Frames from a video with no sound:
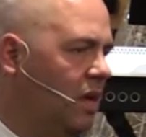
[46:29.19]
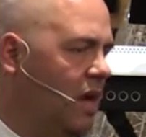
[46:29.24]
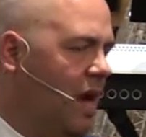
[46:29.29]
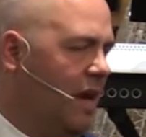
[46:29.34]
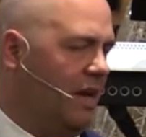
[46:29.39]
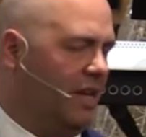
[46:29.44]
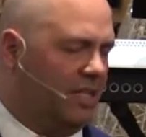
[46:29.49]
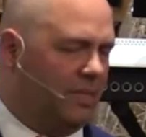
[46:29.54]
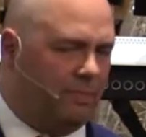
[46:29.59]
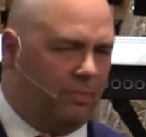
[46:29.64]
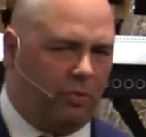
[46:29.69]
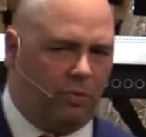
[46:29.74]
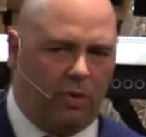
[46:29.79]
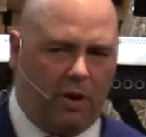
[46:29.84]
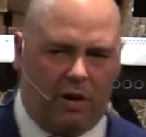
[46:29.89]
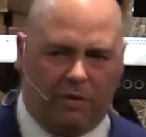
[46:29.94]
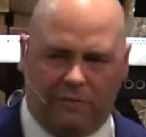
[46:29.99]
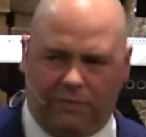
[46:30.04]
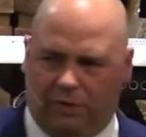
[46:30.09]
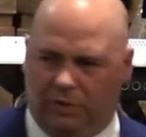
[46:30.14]
And this
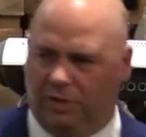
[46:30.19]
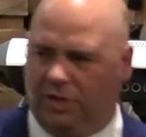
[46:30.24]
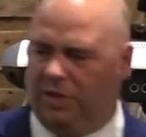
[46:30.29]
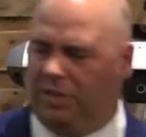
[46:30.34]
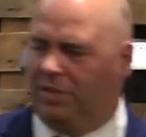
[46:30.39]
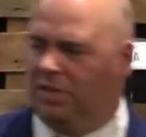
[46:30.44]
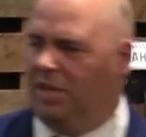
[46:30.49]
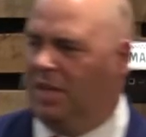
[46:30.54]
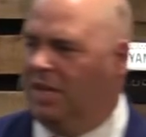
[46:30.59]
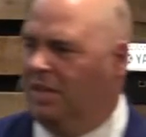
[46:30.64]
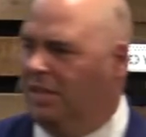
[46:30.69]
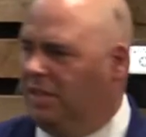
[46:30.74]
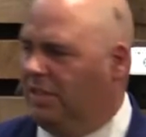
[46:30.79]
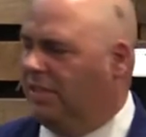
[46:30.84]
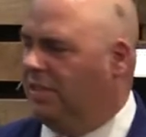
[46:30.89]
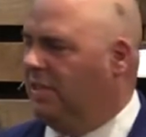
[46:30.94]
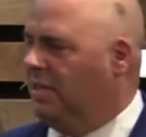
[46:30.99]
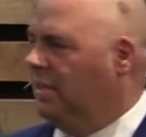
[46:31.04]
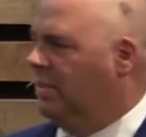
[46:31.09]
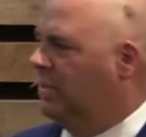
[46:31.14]
prayerfulness,
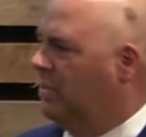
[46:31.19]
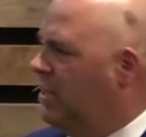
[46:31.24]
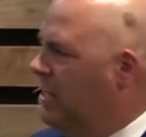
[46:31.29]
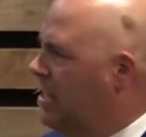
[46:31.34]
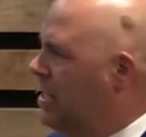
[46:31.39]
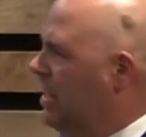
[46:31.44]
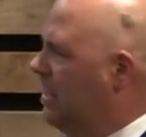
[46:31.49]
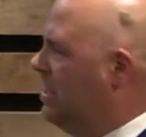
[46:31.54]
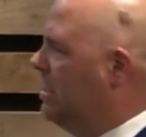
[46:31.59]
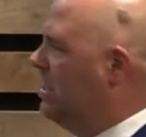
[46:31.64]
this thing that